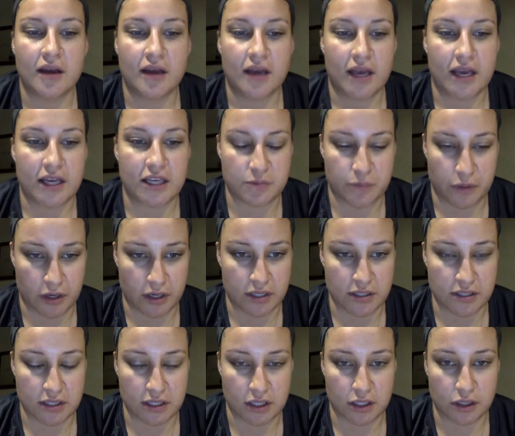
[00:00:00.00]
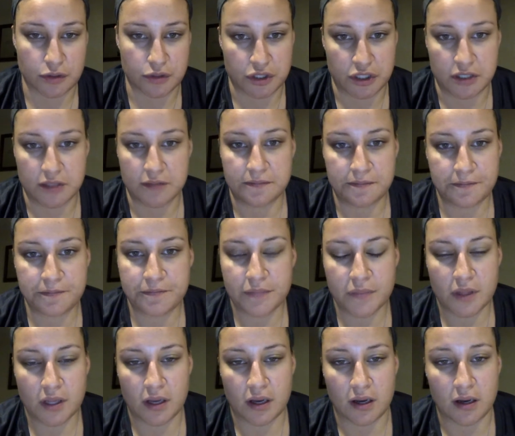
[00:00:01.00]
experience inclusion
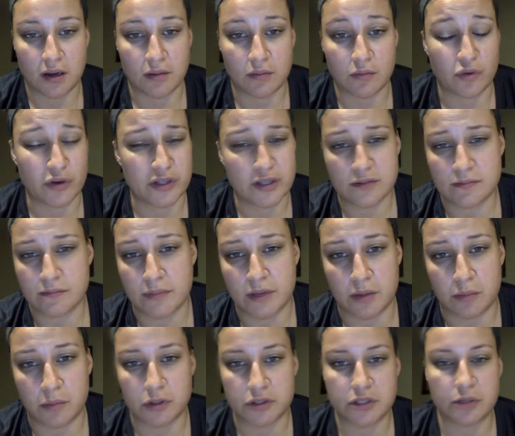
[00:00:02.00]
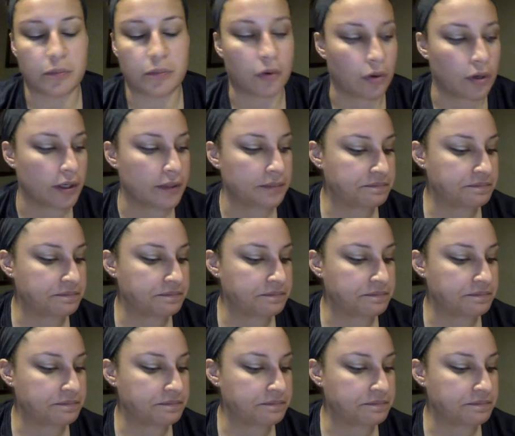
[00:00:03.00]
with minimal support.